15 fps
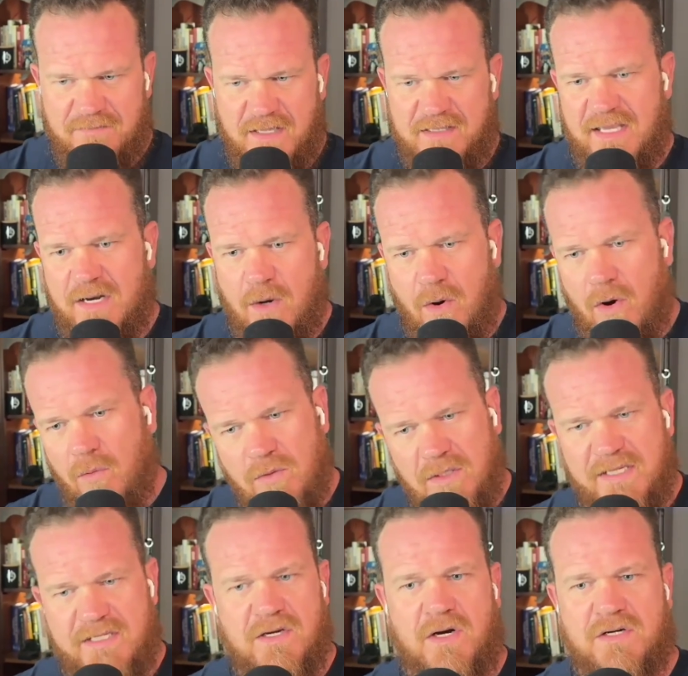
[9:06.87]
Like they don't
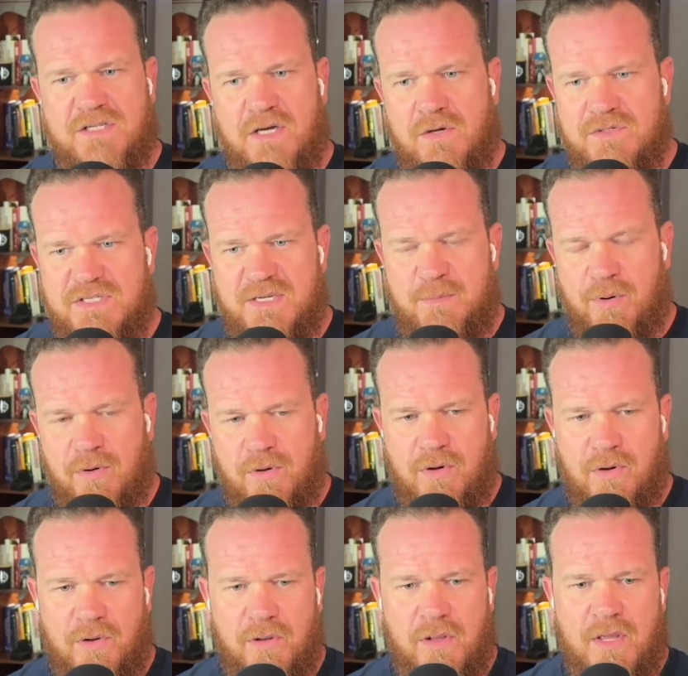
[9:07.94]
only talk to OT
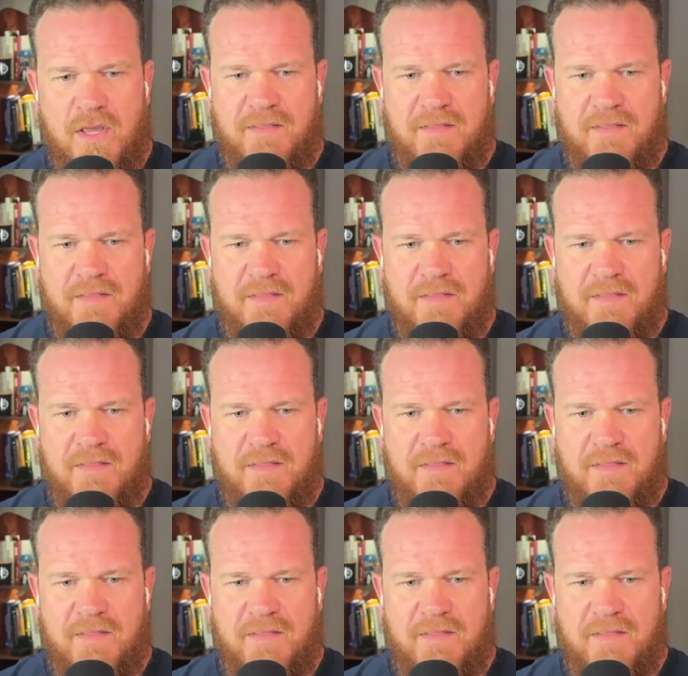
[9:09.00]
protocol.